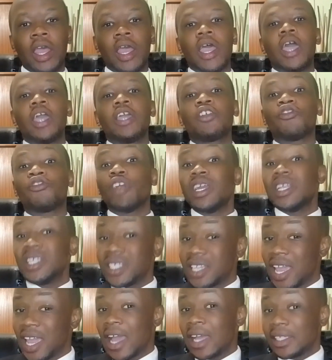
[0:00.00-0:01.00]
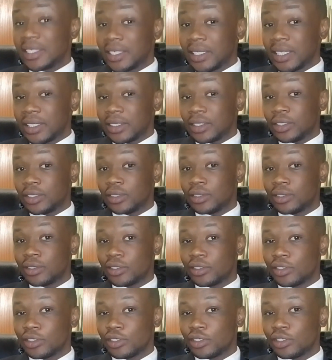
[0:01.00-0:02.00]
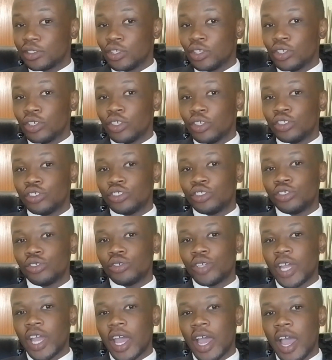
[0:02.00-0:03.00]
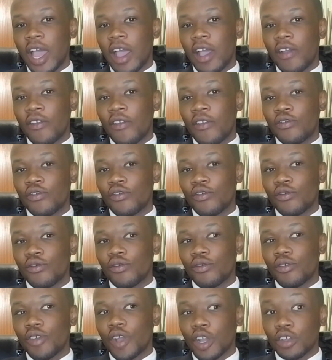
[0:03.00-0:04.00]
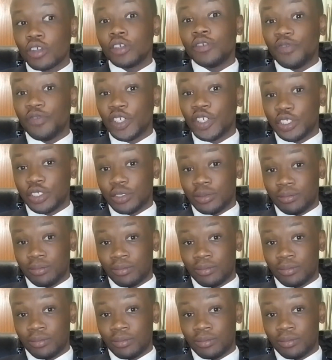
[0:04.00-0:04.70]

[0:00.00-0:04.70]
A great candidate should have good vision,